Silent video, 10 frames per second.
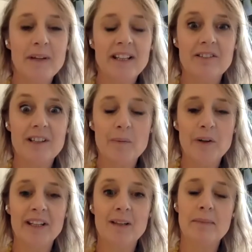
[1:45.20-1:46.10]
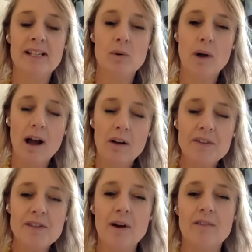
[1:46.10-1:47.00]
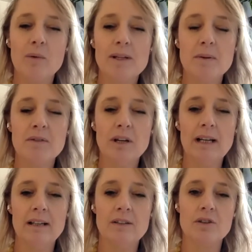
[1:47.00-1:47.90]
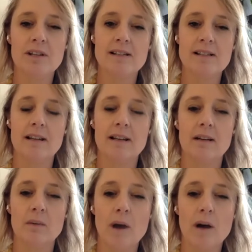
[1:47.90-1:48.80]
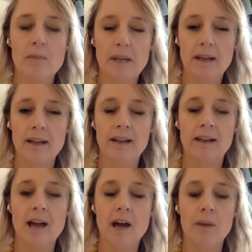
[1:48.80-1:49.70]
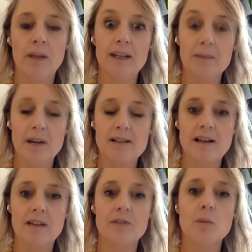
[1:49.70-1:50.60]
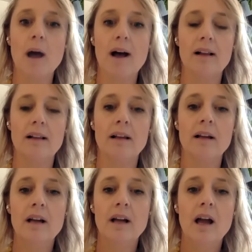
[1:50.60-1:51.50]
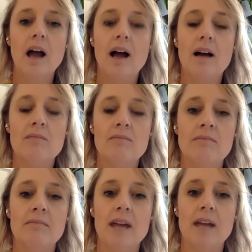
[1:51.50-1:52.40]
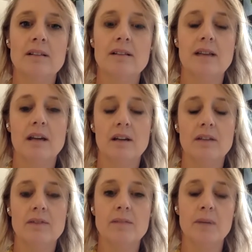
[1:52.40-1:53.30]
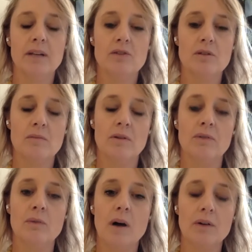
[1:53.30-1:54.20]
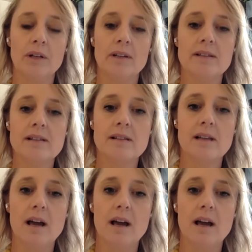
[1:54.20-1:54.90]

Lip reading: my career working in mental health, so I've always been really interested in well-being and how we keep ourselves well, and that kind of spectrum of wellness.